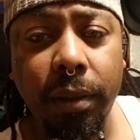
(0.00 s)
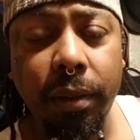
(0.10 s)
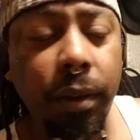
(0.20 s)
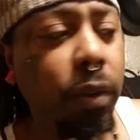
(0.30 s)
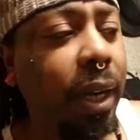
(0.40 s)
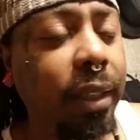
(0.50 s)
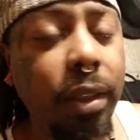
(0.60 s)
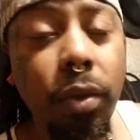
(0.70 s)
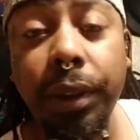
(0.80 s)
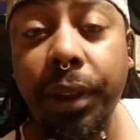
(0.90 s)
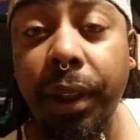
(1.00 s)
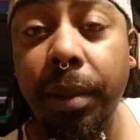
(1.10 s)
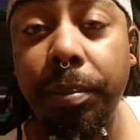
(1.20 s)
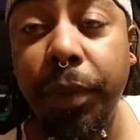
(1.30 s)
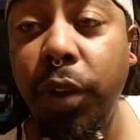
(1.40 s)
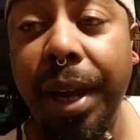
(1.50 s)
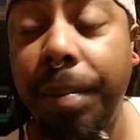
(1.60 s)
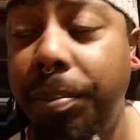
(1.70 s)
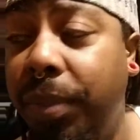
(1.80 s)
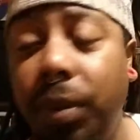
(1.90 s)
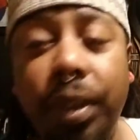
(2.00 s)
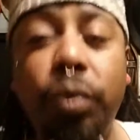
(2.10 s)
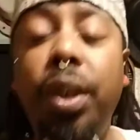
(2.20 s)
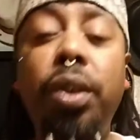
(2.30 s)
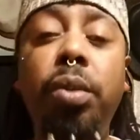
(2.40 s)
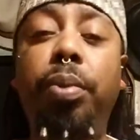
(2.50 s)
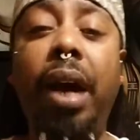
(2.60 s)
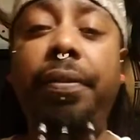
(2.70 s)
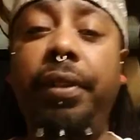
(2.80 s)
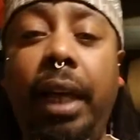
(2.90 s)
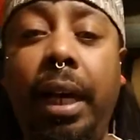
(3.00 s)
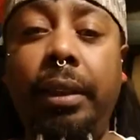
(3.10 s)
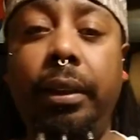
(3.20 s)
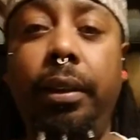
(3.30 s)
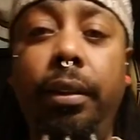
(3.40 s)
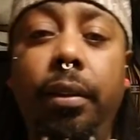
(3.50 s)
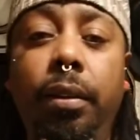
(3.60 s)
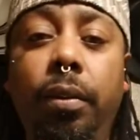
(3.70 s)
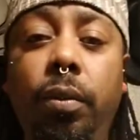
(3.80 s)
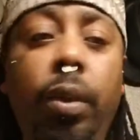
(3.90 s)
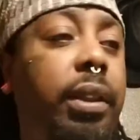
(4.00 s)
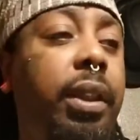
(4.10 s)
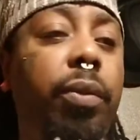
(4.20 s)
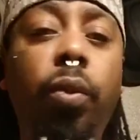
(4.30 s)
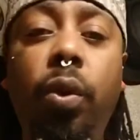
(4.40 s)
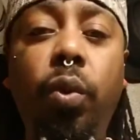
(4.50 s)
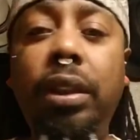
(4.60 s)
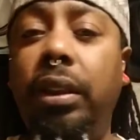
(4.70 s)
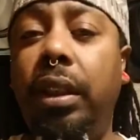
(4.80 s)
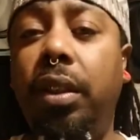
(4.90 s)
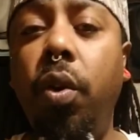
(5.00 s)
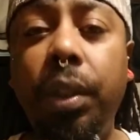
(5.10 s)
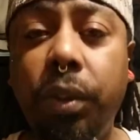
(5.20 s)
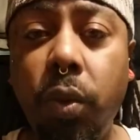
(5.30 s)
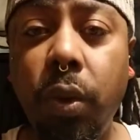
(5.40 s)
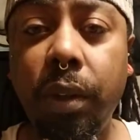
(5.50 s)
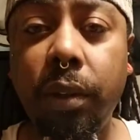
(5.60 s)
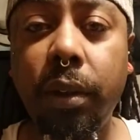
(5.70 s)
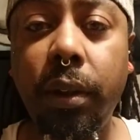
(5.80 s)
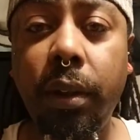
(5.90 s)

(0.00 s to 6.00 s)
You ain't doing shit. You ain't. What are you prophesizing? What is it going towards?